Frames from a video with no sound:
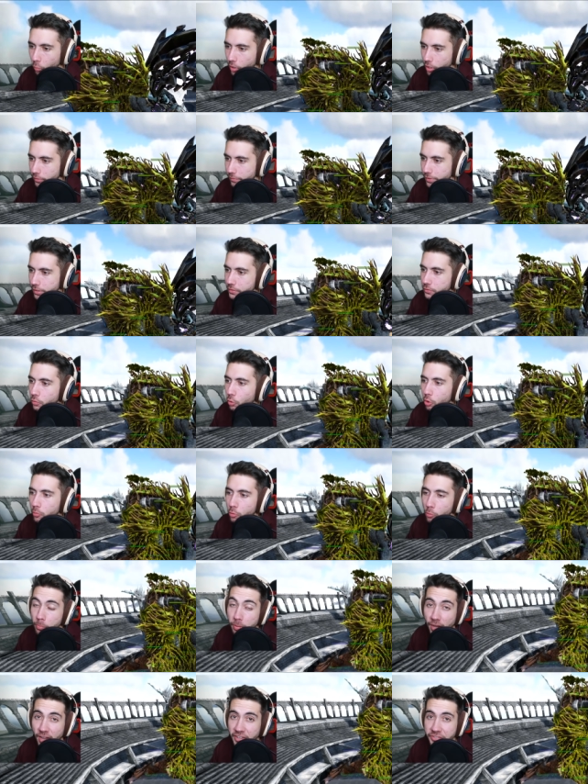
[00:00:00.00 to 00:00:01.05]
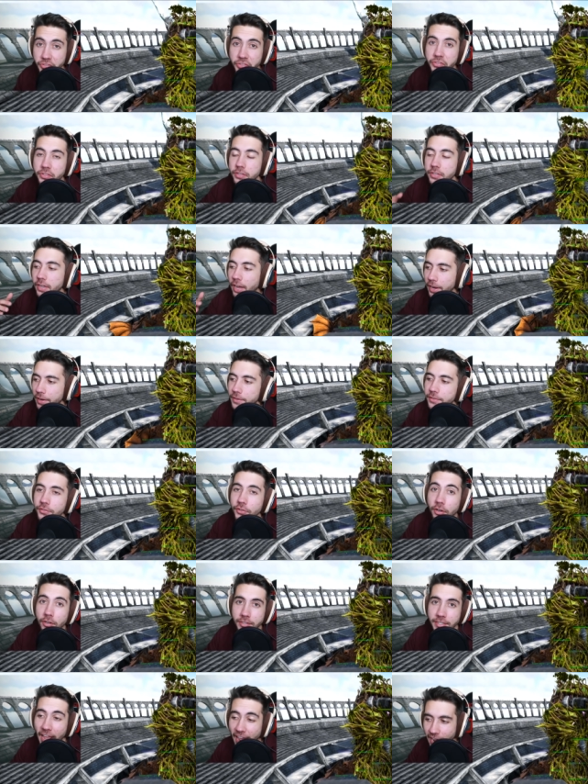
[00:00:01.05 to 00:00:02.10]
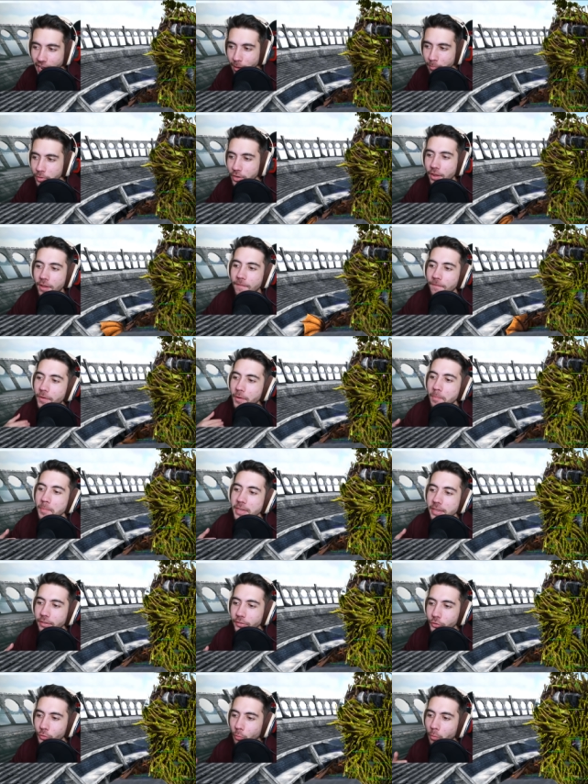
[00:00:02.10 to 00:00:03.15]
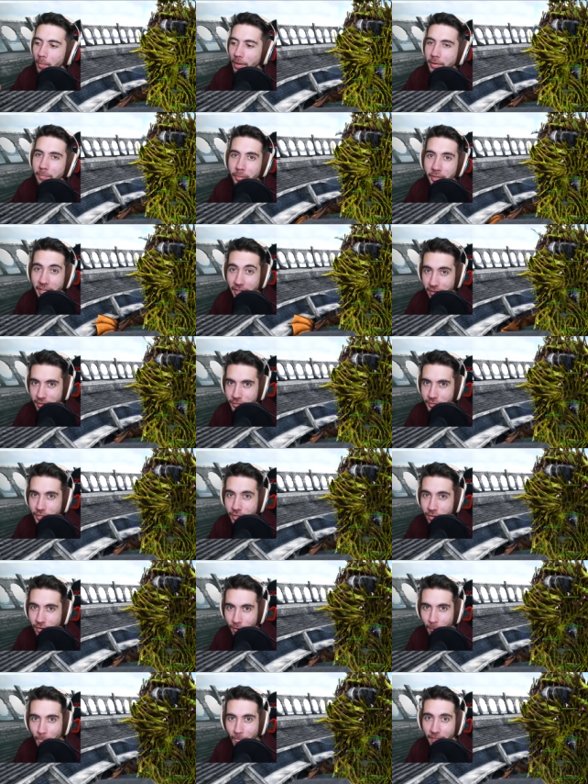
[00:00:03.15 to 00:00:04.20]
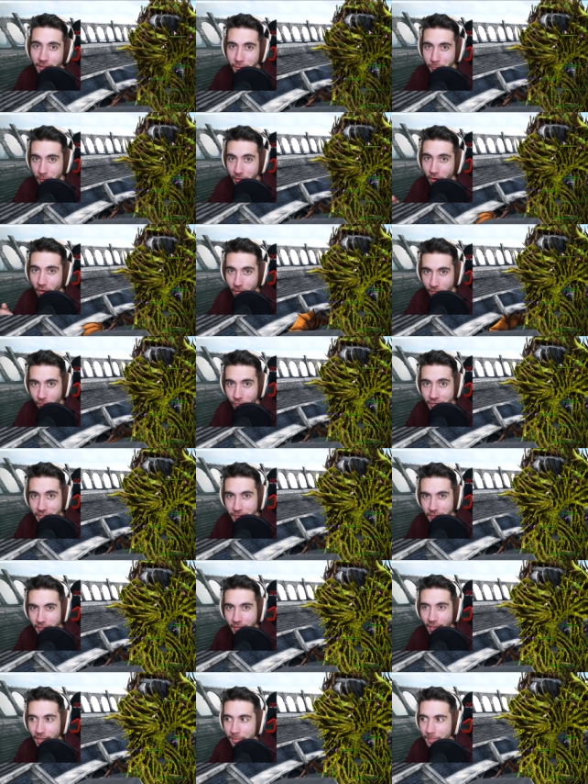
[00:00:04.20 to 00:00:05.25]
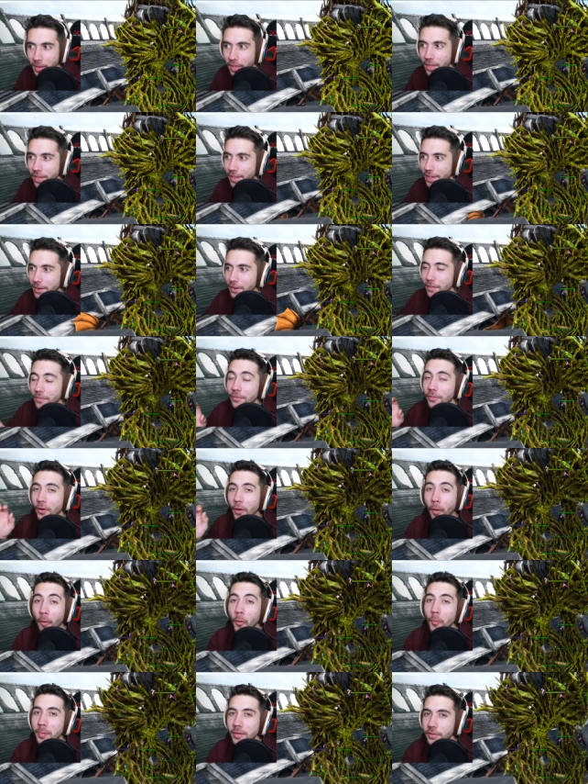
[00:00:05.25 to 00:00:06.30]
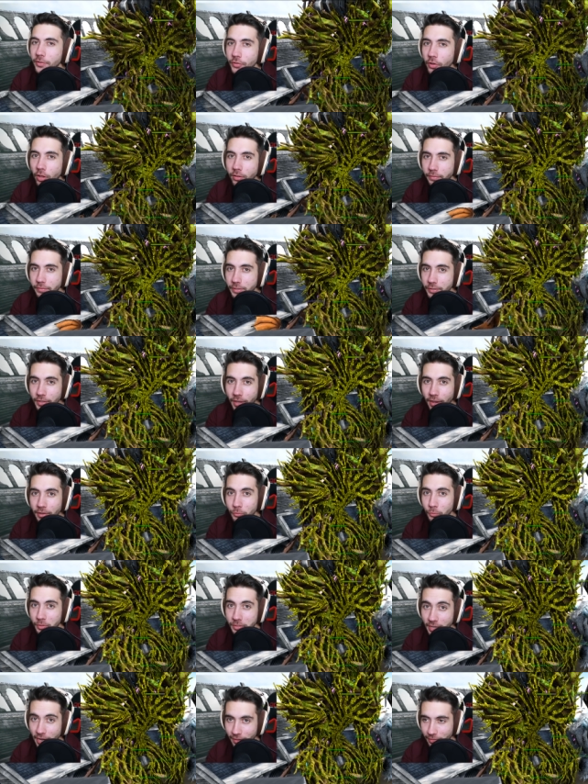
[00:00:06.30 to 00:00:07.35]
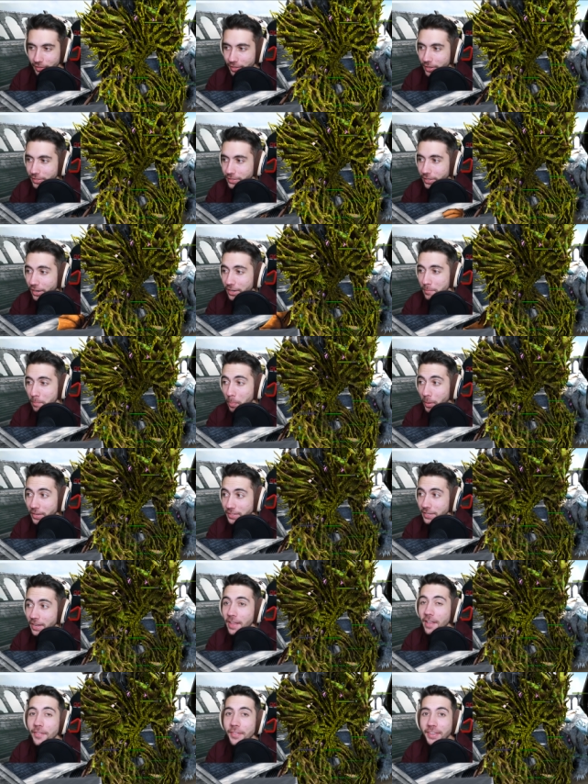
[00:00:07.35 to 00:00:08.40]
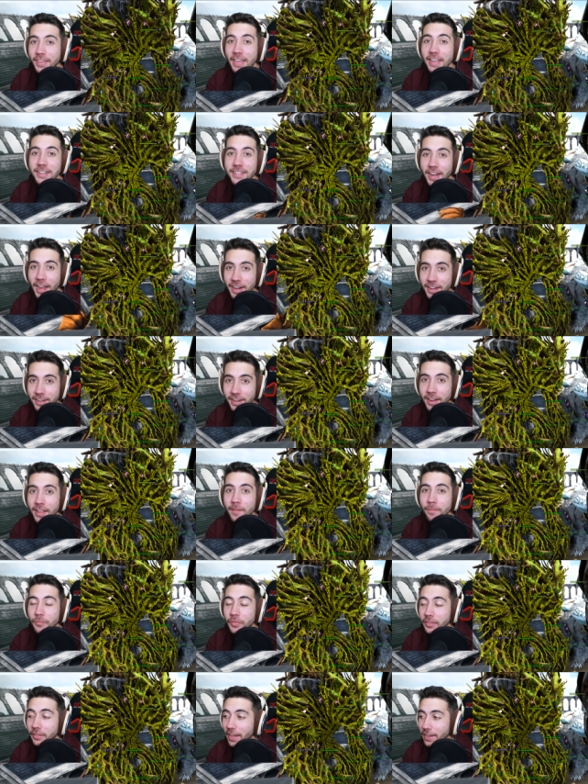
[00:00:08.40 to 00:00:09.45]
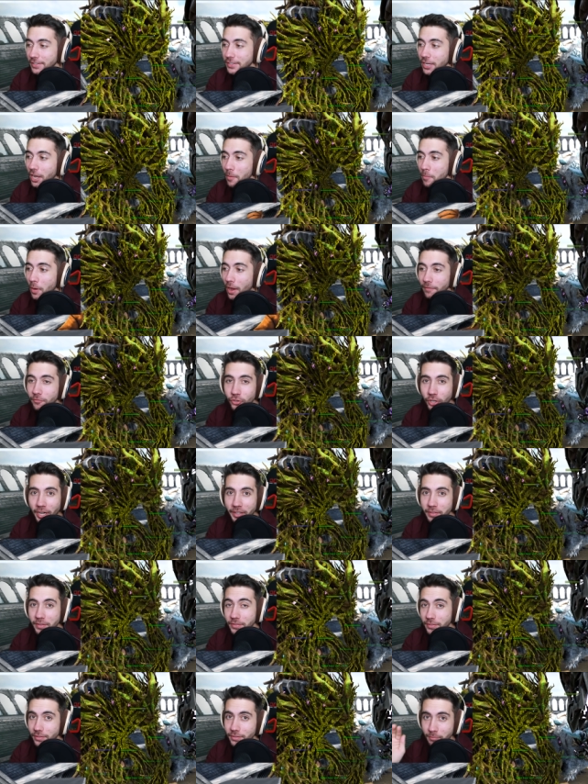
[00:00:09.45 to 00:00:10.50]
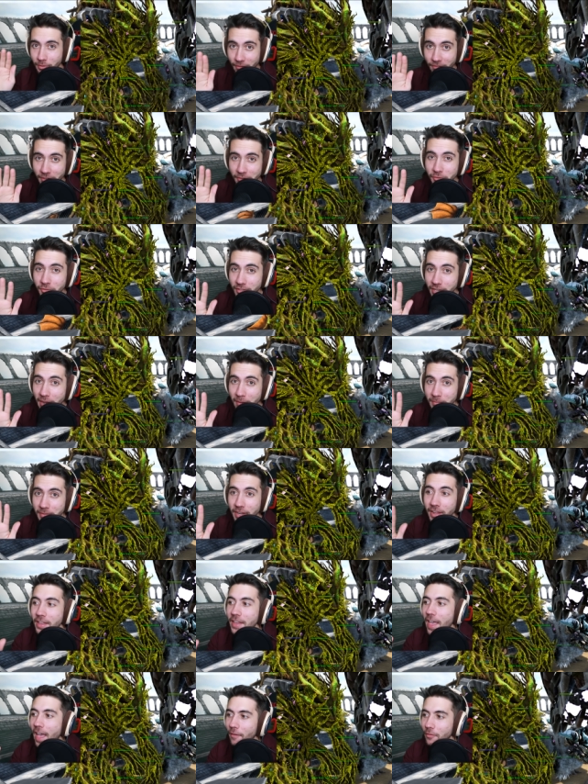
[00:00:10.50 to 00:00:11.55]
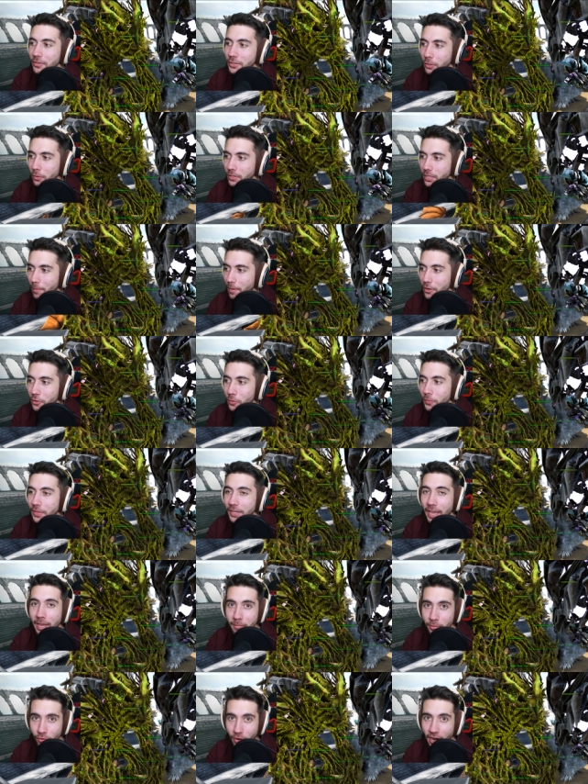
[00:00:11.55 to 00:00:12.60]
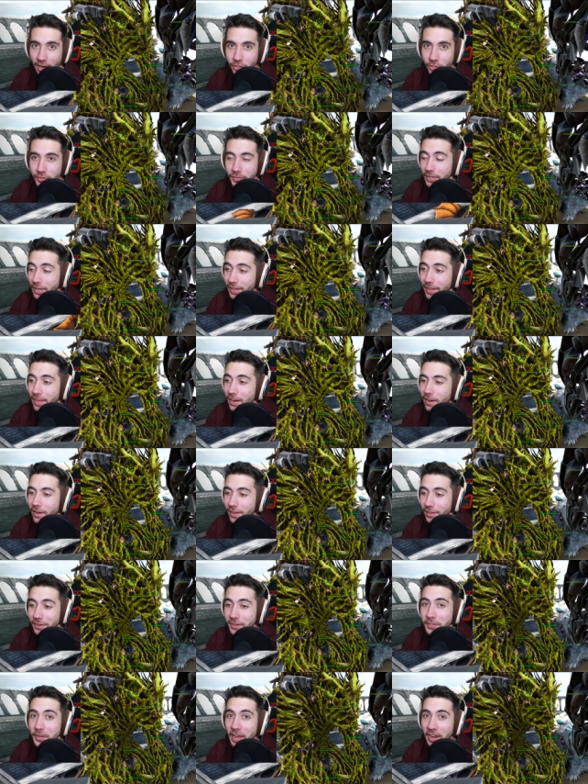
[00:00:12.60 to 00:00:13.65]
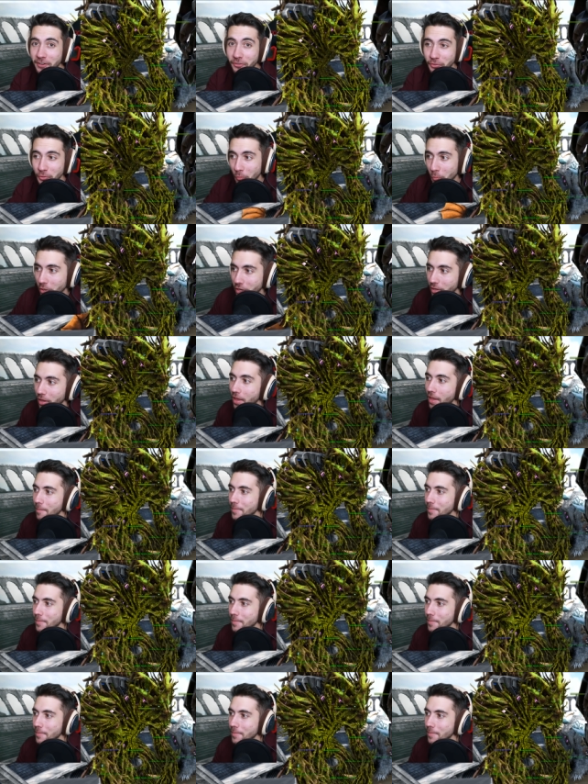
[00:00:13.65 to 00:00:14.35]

one of these normal bosses and titans are tamed for me. So what my plan is here is I'm going to unfreeze the game, and the hope is all of these guys will attack the King Titan. But the King Titan Last time I've tried this, this is my fifth attempt. Every single time I do it, the game crashes and I cannot get it to actually work